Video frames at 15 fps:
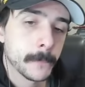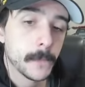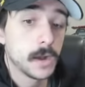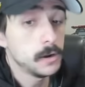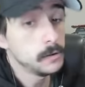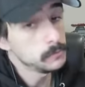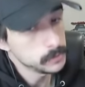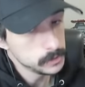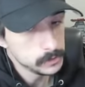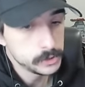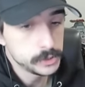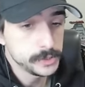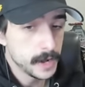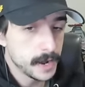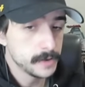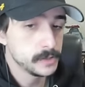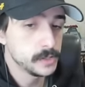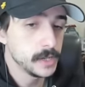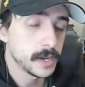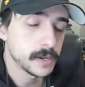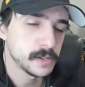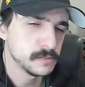Oh, she got she
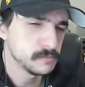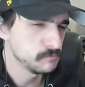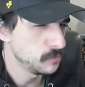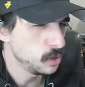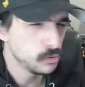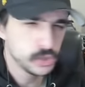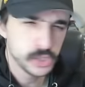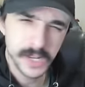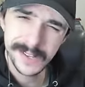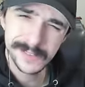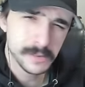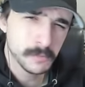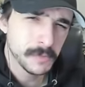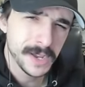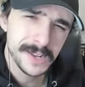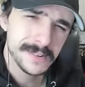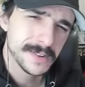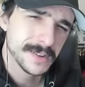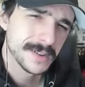got a milkshake of some kind.